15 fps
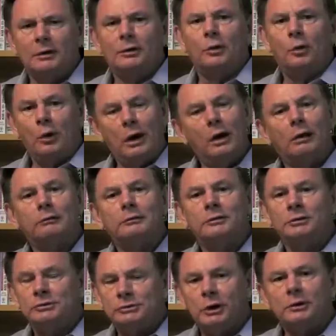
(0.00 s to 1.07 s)
Well, you
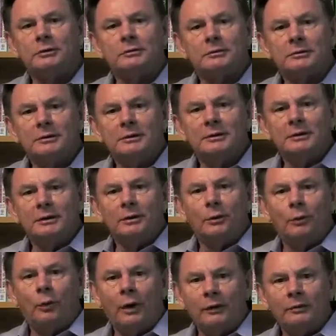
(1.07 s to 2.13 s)
shouldn't.
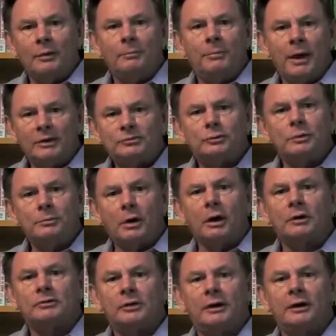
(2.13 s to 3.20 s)
One of the best
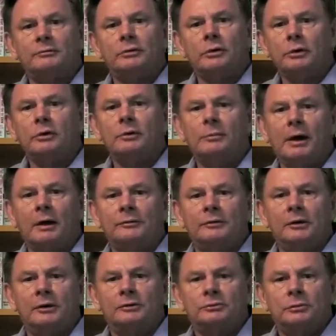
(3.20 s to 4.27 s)
remarks I ever heard about
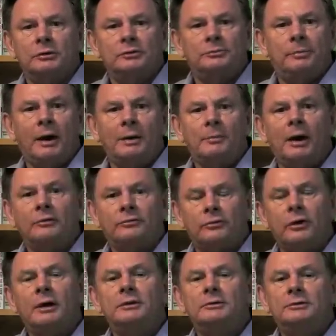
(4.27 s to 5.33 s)
this was by my
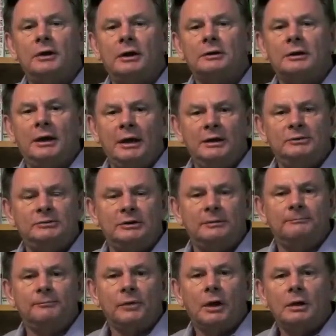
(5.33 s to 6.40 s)
friend Doug Casey.
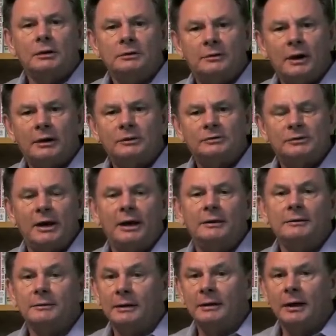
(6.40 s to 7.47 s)
Doug
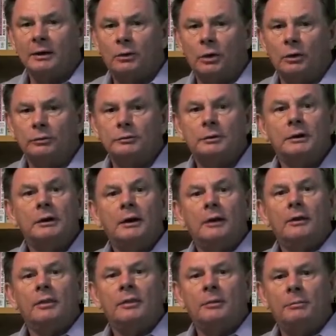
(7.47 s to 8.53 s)
said, and I quote,
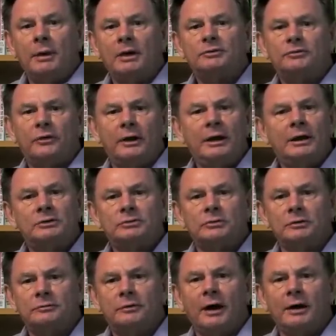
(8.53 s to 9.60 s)
"The best financial
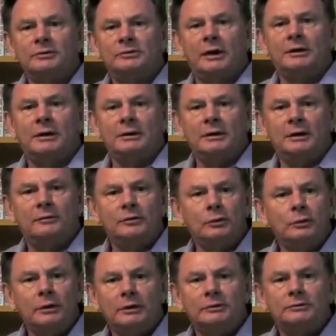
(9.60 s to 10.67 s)
advice I can give you
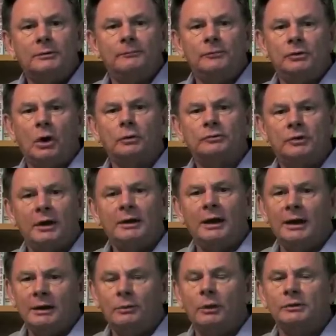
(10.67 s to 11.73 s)
is don't take
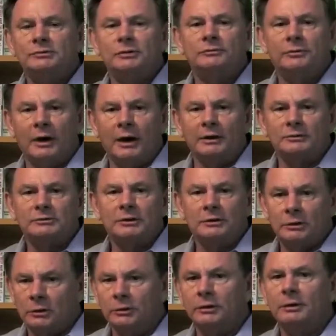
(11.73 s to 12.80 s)
anyone's advice,
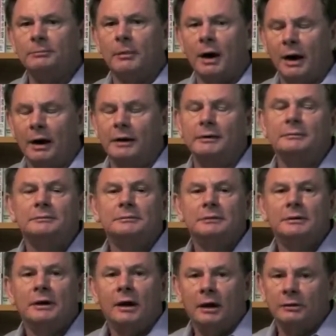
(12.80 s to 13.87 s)
including mine,"
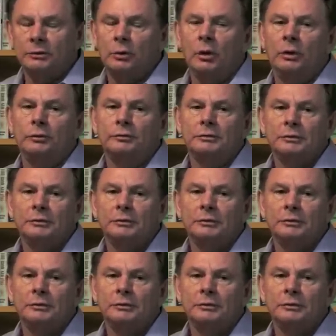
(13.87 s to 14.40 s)
unquote.